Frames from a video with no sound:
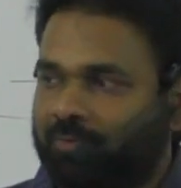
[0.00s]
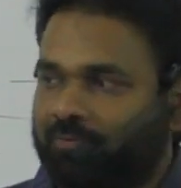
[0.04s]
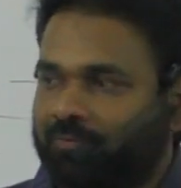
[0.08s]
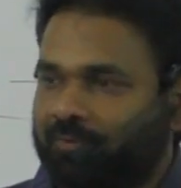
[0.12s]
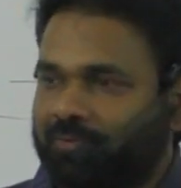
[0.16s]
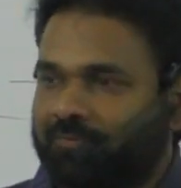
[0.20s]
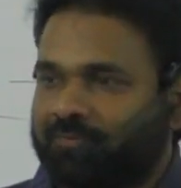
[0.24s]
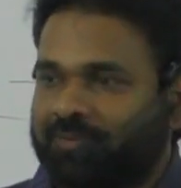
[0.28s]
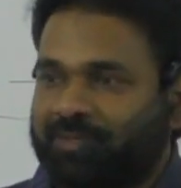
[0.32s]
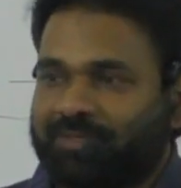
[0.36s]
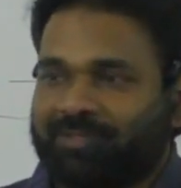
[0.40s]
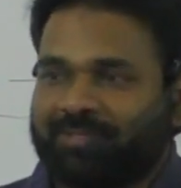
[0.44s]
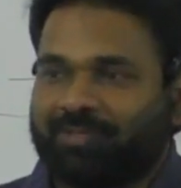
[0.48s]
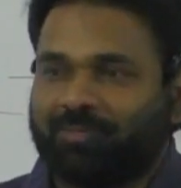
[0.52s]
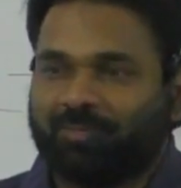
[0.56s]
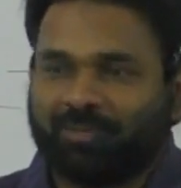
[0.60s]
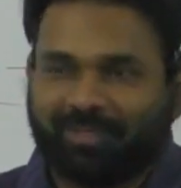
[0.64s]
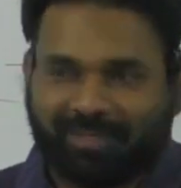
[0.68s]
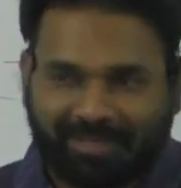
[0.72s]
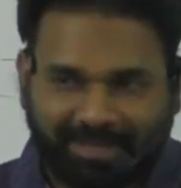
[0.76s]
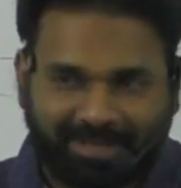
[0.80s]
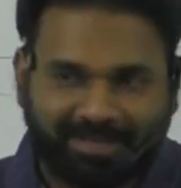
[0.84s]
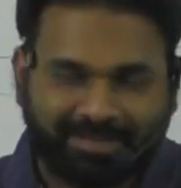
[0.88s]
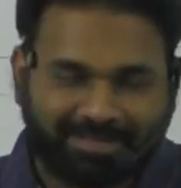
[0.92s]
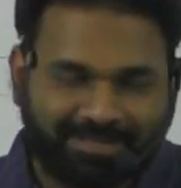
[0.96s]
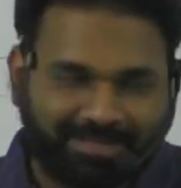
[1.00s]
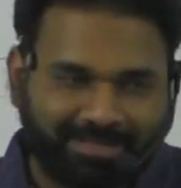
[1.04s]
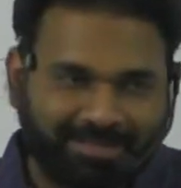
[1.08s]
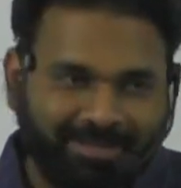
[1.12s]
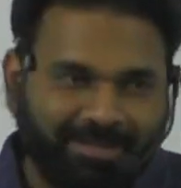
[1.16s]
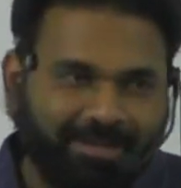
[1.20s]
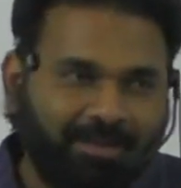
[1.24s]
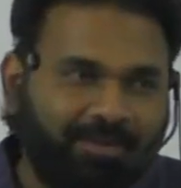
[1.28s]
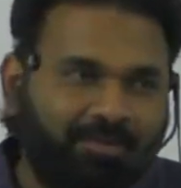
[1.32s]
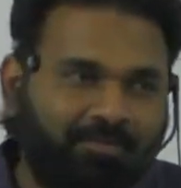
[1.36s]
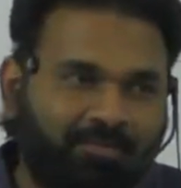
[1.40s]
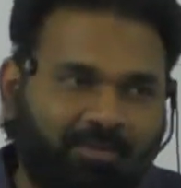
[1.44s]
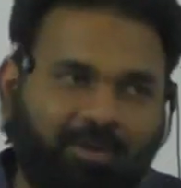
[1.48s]
reference, something else.
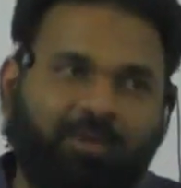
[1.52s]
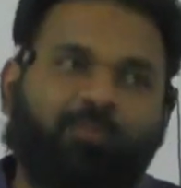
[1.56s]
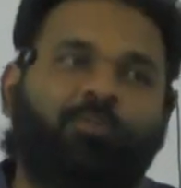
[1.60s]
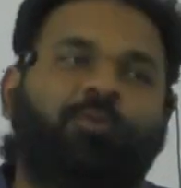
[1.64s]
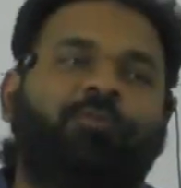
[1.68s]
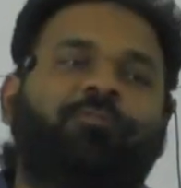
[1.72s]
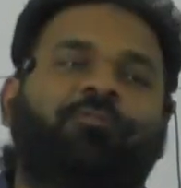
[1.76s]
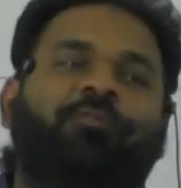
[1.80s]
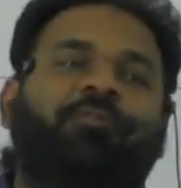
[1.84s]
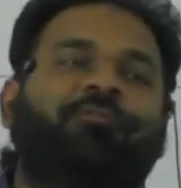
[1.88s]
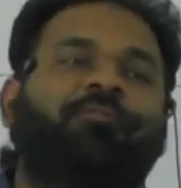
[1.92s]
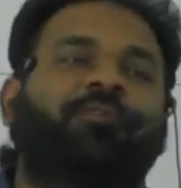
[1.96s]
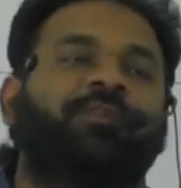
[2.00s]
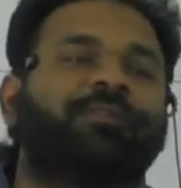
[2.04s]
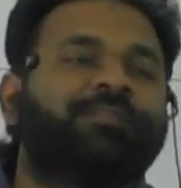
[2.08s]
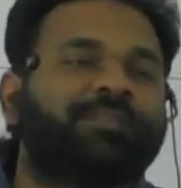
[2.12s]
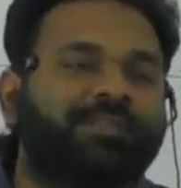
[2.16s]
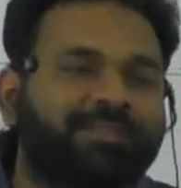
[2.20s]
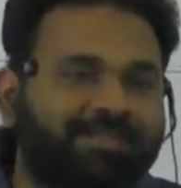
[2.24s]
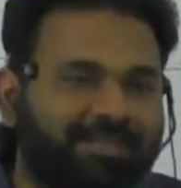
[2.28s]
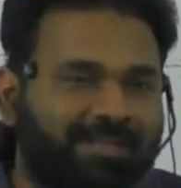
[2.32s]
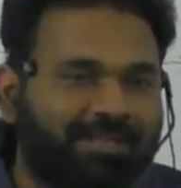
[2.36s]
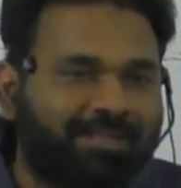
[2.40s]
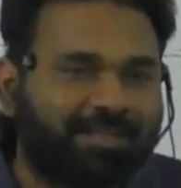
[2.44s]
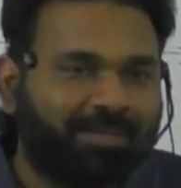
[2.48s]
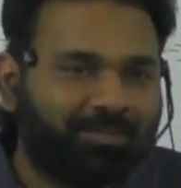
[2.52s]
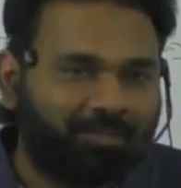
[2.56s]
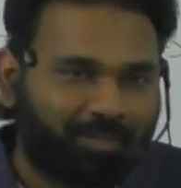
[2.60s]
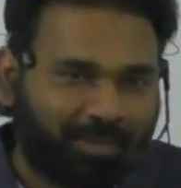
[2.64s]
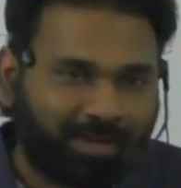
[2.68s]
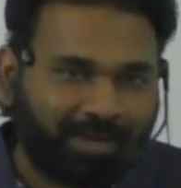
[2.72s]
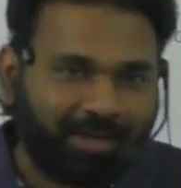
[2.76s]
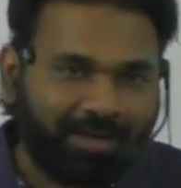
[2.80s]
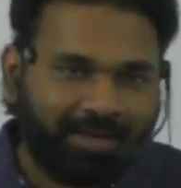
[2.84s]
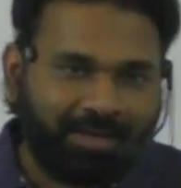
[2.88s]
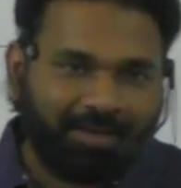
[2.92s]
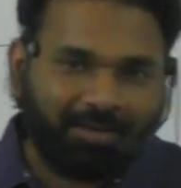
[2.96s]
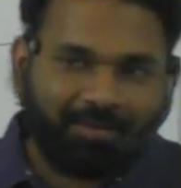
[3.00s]
Frame of reference is nothing
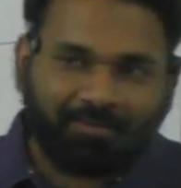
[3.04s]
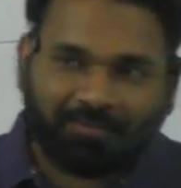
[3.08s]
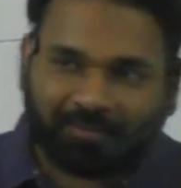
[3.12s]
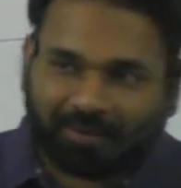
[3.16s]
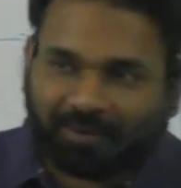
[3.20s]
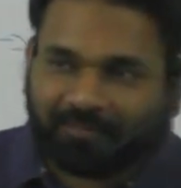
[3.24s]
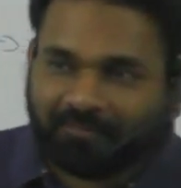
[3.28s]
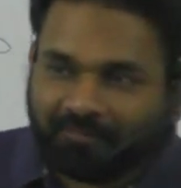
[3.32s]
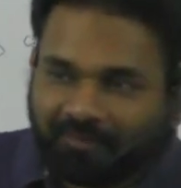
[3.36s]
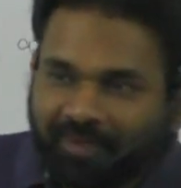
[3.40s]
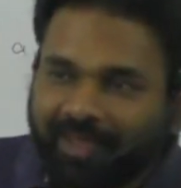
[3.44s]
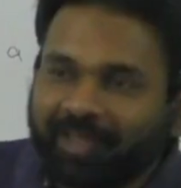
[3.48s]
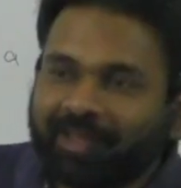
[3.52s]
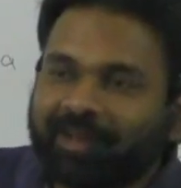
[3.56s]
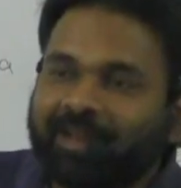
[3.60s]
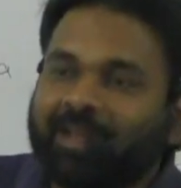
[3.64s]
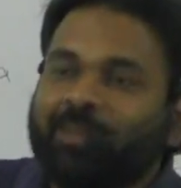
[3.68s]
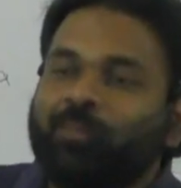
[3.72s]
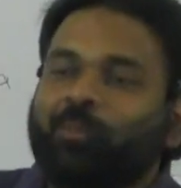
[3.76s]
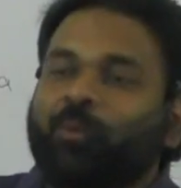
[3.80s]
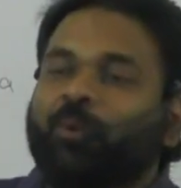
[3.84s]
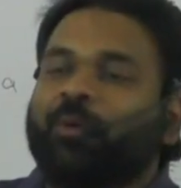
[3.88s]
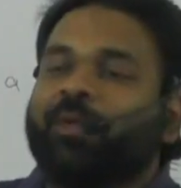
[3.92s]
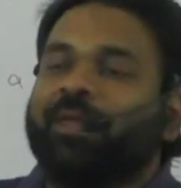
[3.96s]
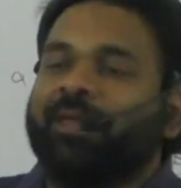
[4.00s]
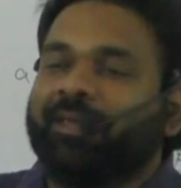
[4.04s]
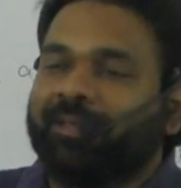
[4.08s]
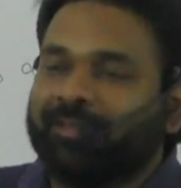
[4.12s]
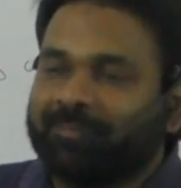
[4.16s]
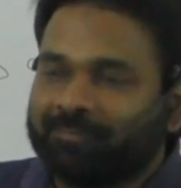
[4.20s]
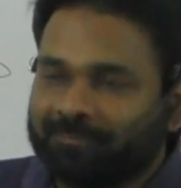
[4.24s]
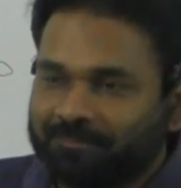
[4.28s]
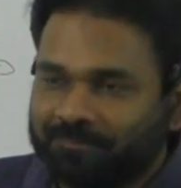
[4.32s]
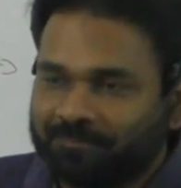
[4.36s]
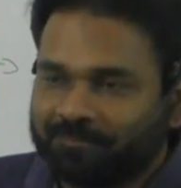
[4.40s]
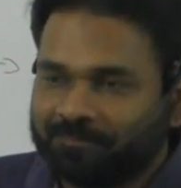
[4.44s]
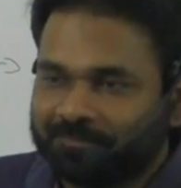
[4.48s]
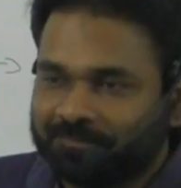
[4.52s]
but from where I am
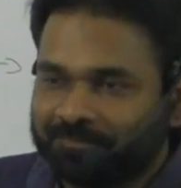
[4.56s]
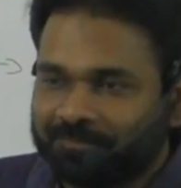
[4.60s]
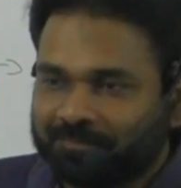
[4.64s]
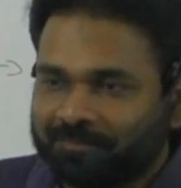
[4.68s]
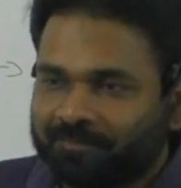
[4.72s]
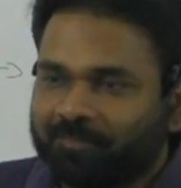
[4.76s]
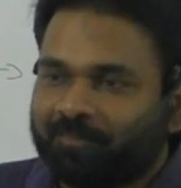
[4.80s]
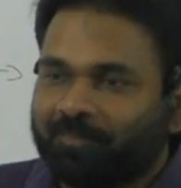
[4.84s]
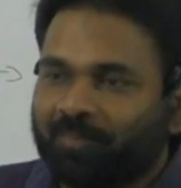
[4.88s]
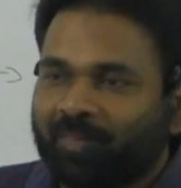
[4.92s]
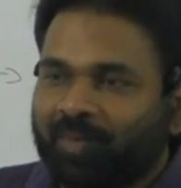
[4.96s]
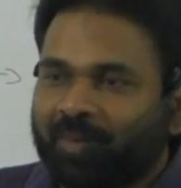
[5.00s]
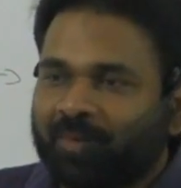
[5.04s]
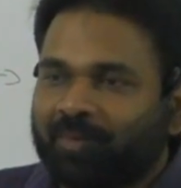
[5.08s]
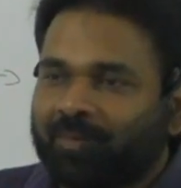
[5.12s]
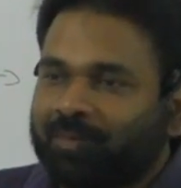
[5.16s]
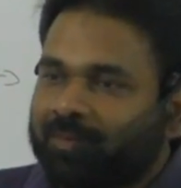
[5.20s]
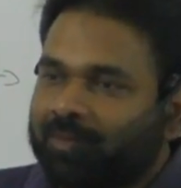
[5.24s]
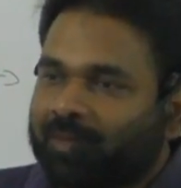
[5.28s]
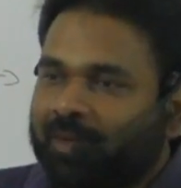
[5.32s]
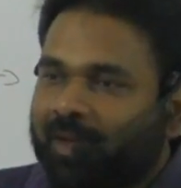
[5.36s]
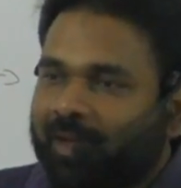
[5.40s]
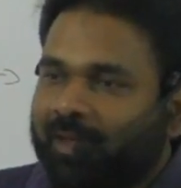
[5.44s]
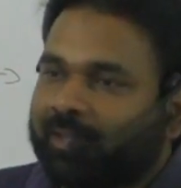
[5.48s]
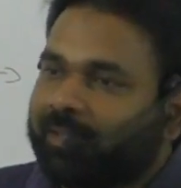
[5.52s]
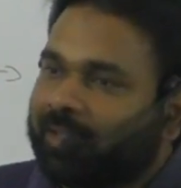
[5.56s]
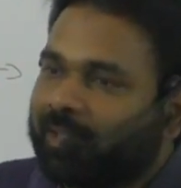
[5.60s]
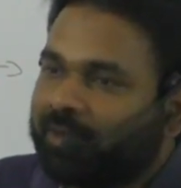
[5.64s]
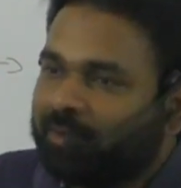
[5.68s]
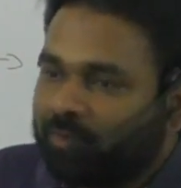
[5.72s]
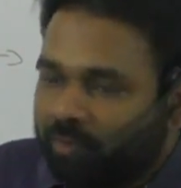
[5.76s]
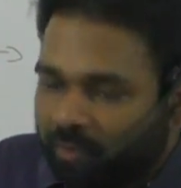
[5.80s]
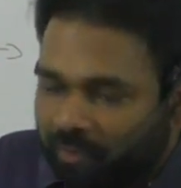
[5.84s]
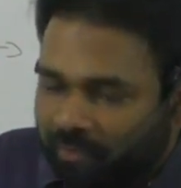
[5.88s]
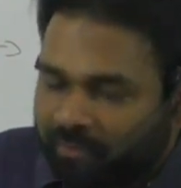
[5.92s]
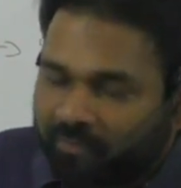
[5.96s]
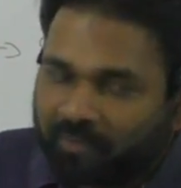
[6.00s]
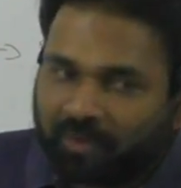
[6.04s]
looking. I
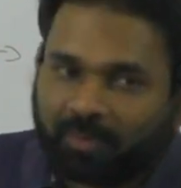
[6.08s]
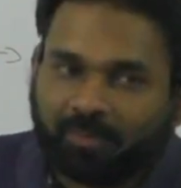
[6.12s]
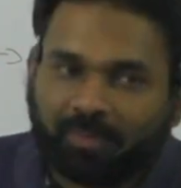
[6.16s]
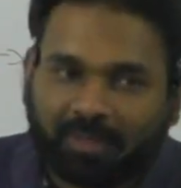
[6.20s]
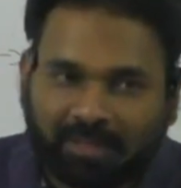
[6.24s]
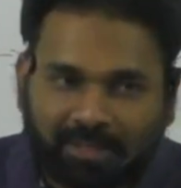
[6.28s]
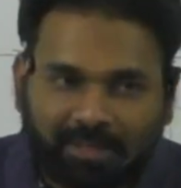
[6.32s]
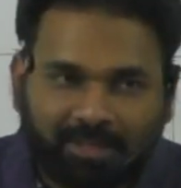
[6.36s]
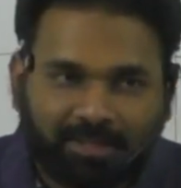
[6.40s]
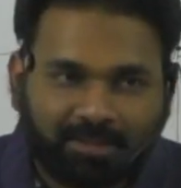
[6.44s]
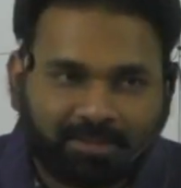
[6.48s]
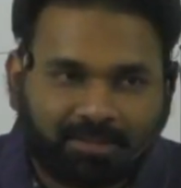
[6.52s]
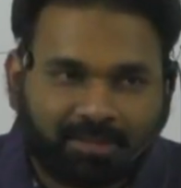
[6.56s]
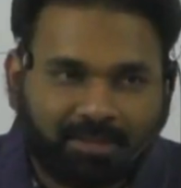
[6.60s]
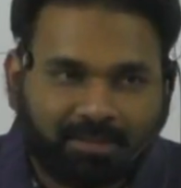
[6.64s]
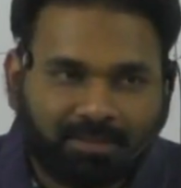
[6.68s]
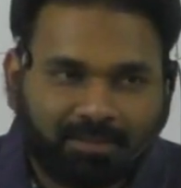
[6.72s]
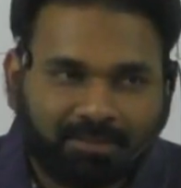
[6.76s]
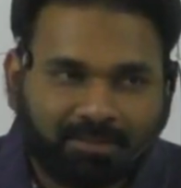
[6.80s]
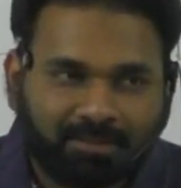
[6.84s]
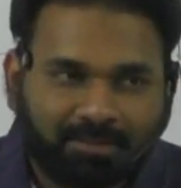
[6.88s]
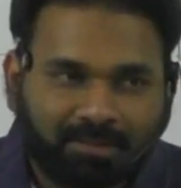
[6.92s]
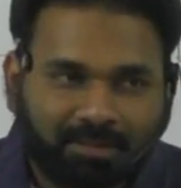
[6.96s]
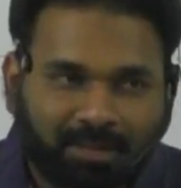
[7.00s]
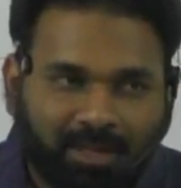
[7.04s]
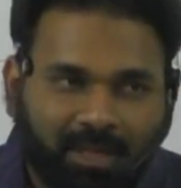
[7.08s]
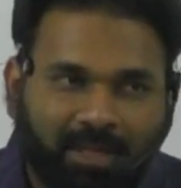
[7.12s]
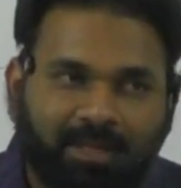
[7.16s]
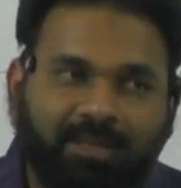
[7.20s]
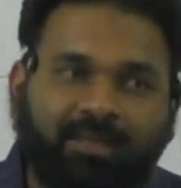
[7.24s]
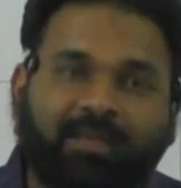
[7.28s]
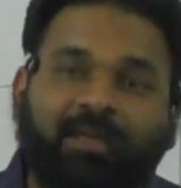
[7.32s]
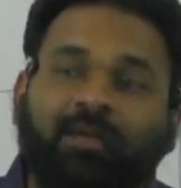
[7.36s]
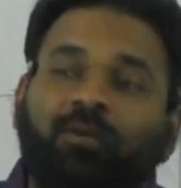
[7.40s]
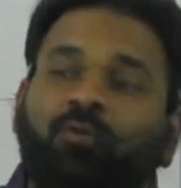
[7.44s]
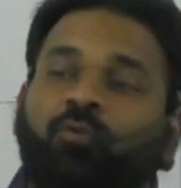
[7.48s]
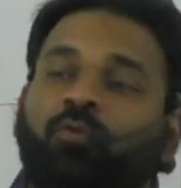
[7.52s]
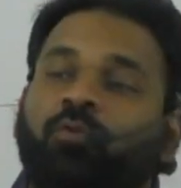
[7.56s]
can look from Earth, I
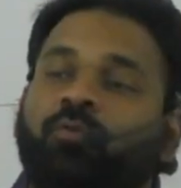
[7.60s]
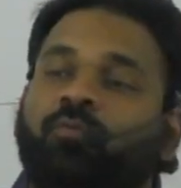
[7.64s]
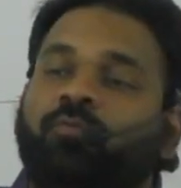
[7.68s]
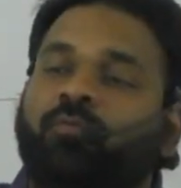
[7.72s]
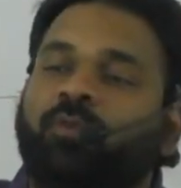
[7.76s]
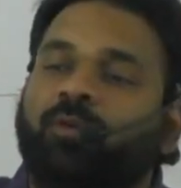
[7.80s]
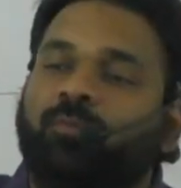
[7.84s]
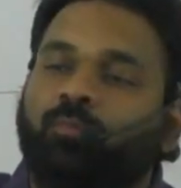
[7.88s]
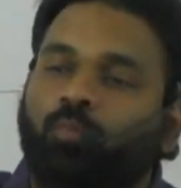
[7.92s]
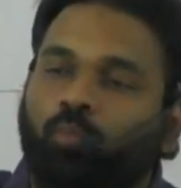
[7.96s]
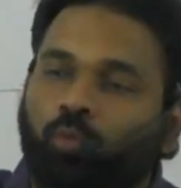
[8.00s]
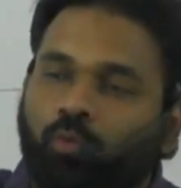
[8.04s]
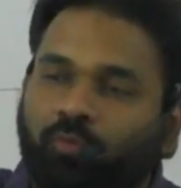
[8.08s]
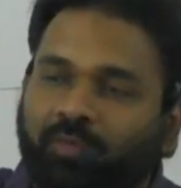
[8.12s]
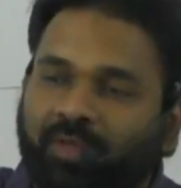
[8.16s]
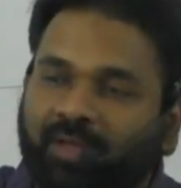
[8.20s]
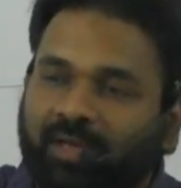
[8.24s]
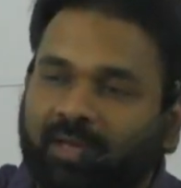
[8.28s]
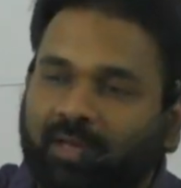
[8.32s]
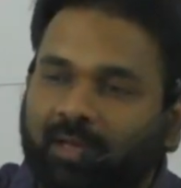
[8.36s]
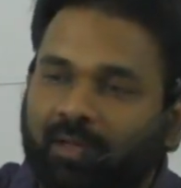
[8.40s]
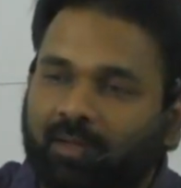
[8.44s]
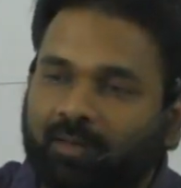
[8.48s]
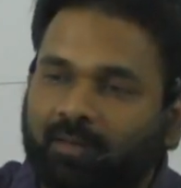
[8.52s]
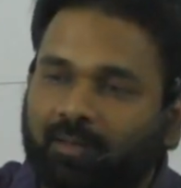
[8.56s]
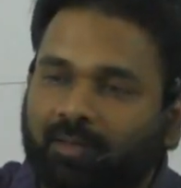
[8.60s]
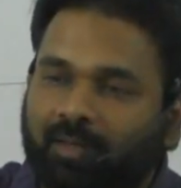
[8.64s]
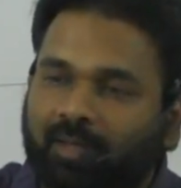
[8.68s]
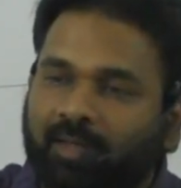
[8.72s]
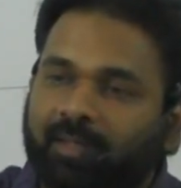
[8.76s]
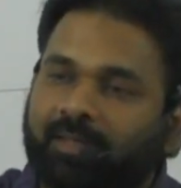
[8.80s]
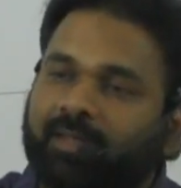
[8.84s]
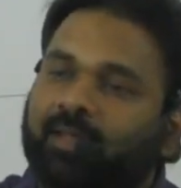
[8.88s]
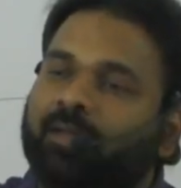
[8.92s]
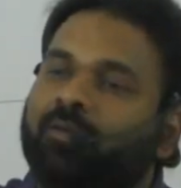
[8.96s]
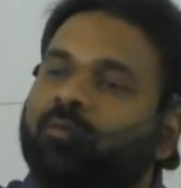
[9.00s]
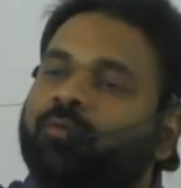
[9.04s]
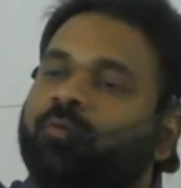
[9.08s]
can look from moving car,
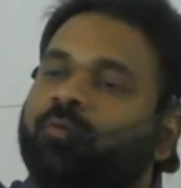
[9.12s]
I can